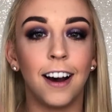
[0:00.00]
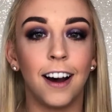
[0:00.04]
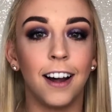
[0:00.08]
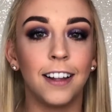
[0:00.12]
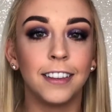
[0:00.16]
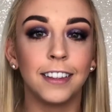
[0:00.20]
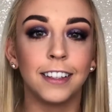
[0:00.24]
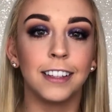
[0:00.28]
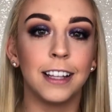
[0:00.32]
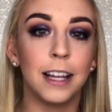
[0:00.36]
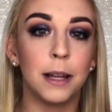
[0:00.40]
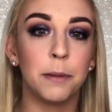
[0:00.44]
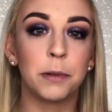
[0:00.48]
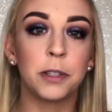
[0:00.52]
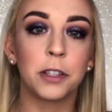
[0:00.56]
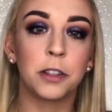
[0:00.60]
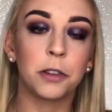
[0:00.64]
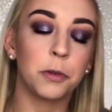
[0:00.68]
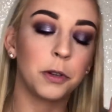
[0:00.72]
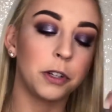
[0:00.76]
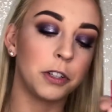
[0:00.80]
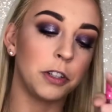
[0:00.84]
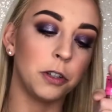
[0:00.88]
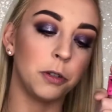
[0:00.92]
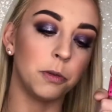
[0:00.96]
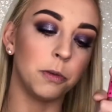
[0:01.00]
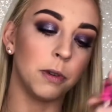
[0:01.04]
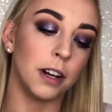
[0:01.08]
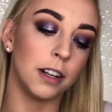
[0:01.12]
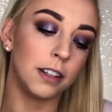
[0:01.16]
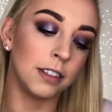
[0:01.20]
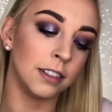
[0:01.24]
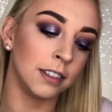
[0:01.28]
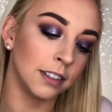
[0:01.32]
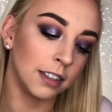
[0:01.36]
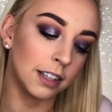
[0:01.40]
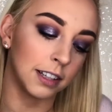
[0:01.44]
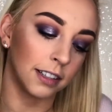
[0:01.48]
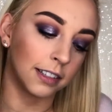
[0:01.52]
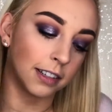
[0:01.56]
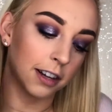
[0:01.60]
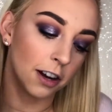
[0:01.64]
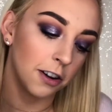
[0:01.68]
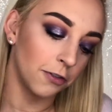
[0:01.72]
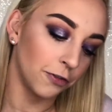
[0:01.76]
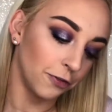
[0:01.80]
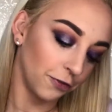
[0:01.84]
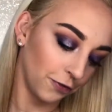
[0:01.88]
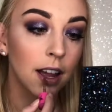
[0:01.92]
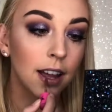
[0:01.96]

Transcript: on the lips. 3, 2, 1, let's go.